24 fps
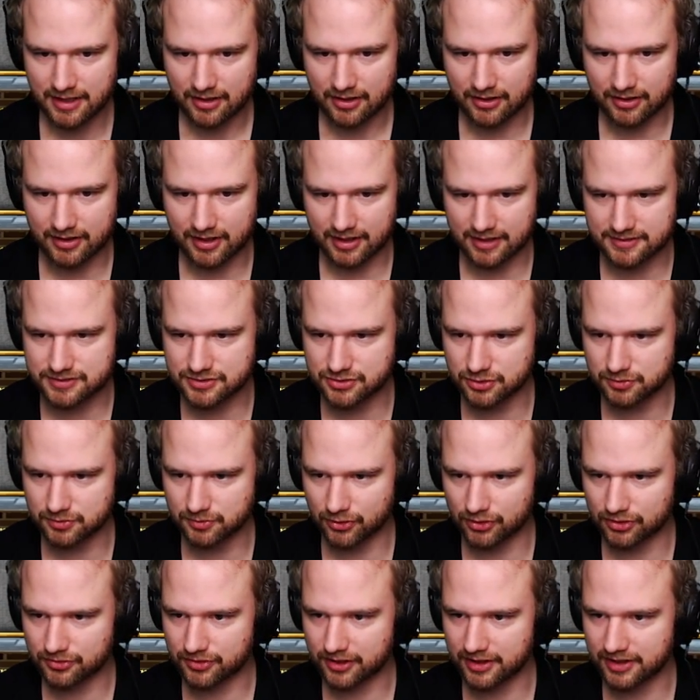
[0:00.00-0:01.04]
Okay, two
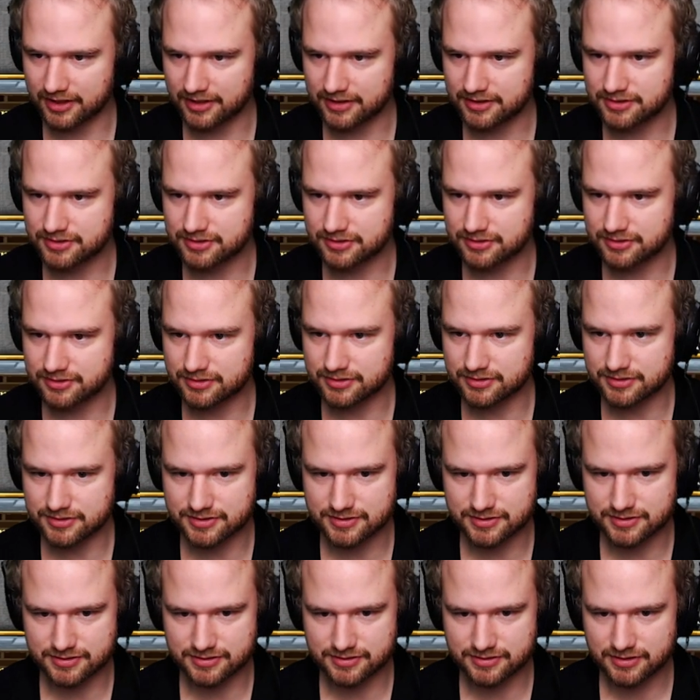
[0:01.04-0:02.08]
more
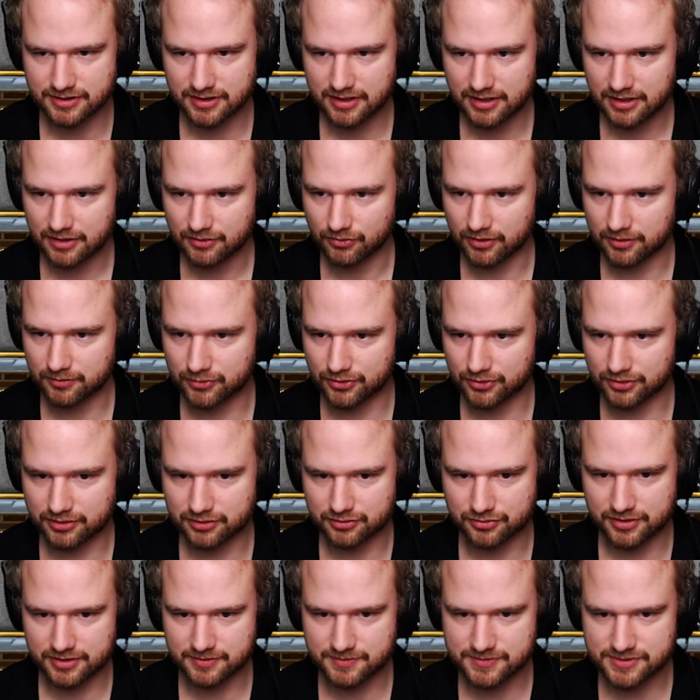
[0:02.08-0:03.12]
rangers. One more
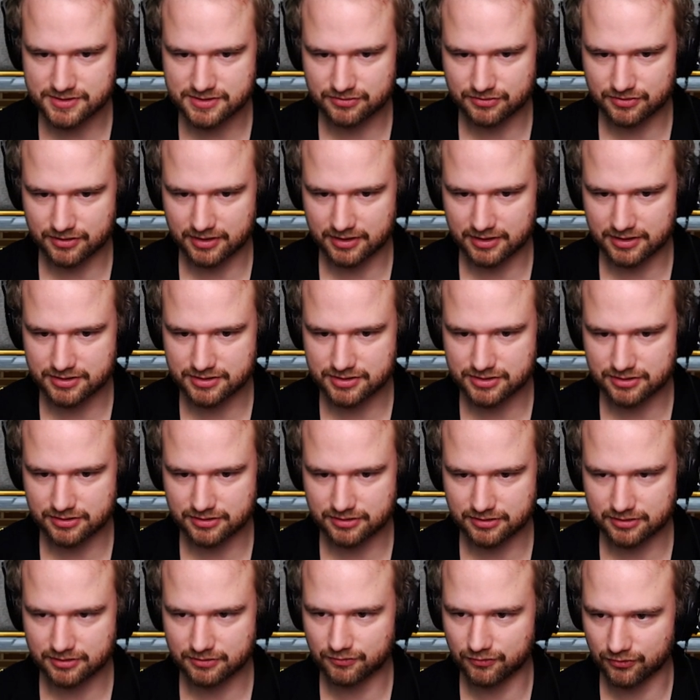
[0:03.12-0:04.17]
Crimson
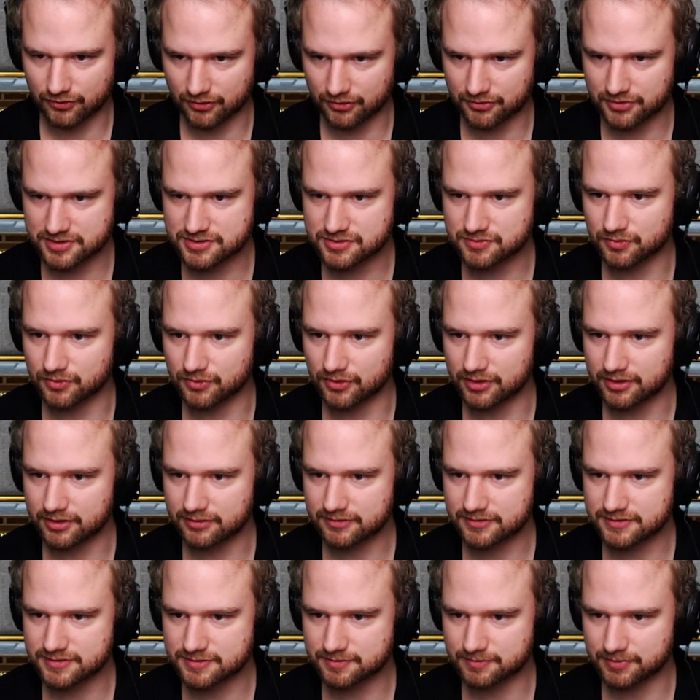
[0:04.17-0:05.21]
Ranger. Forest
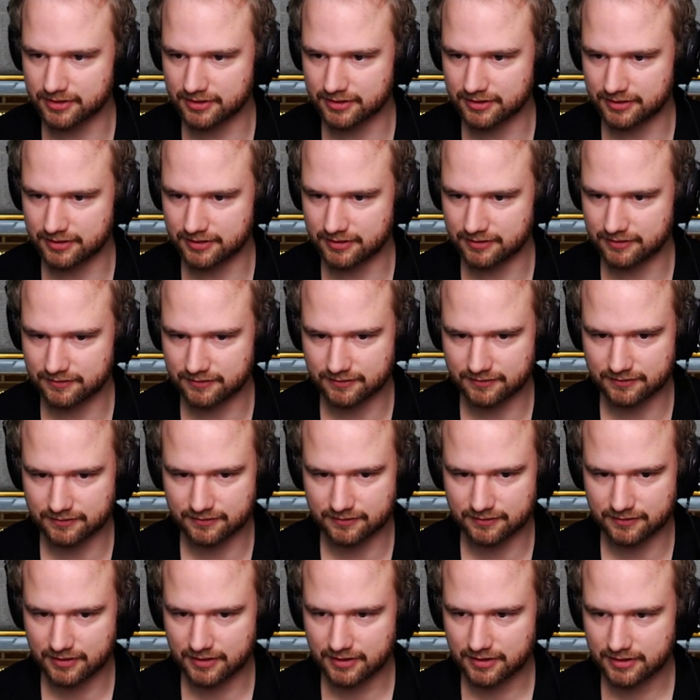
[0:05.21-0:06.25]
Wardens,
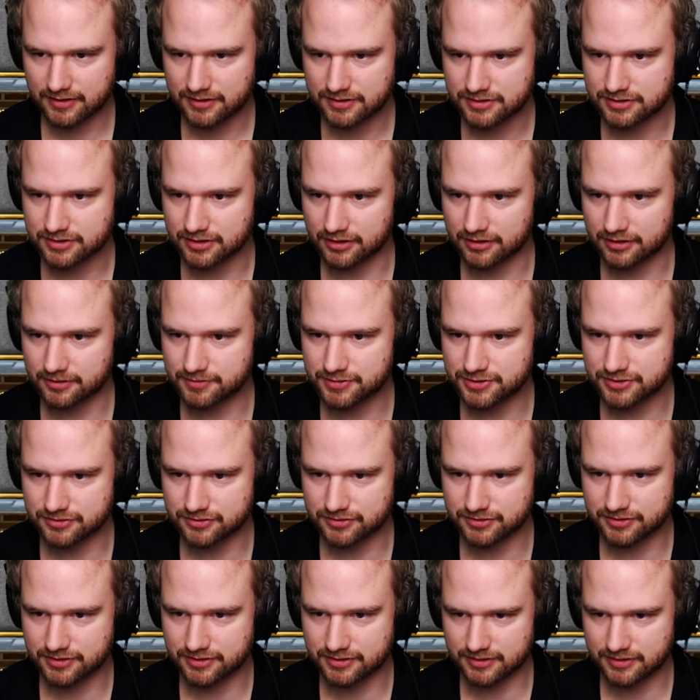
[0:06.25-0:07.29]
please.
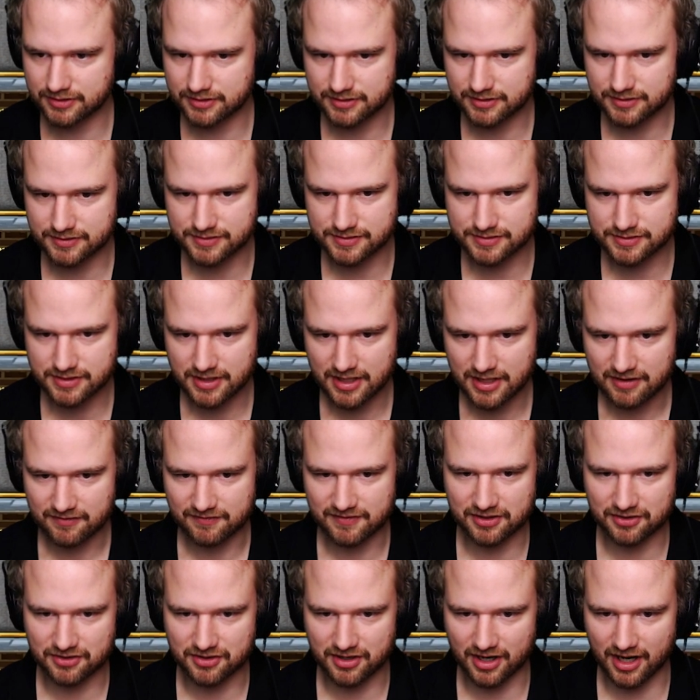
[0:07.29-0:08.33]
Sharpshooters.
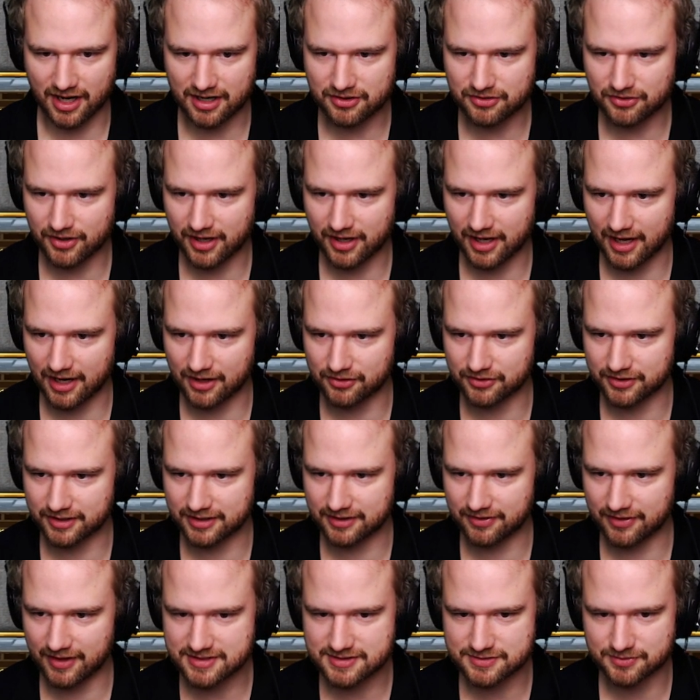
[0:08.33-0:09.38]
Virago
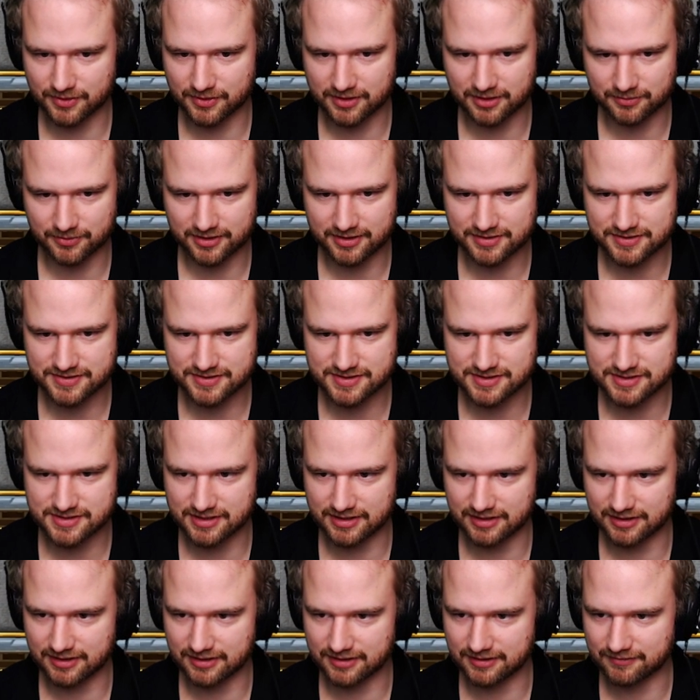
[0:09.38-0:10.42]
Heroine, that's what I want to
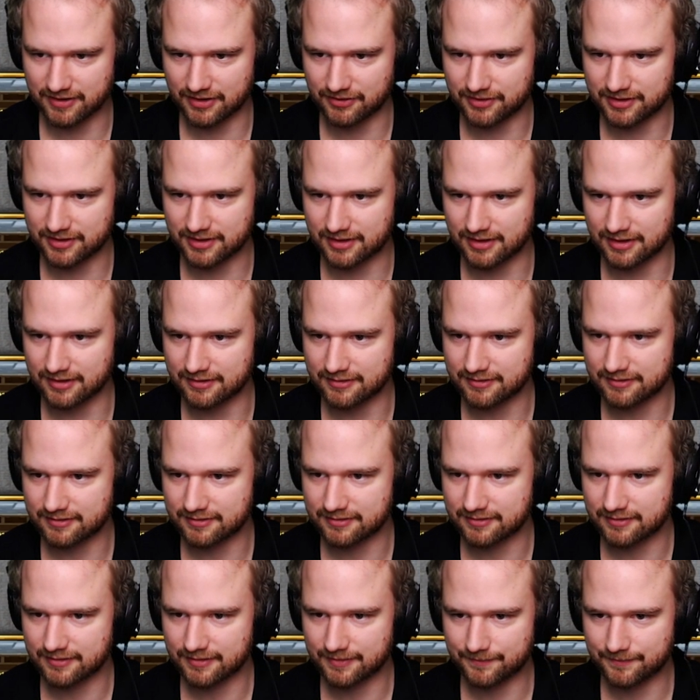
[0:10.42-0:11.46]
see. Very
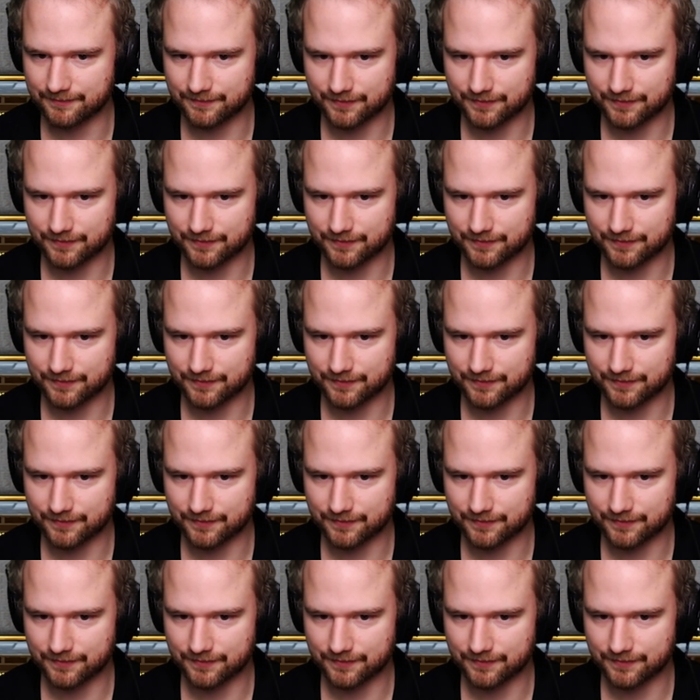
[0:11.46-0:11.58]
nice.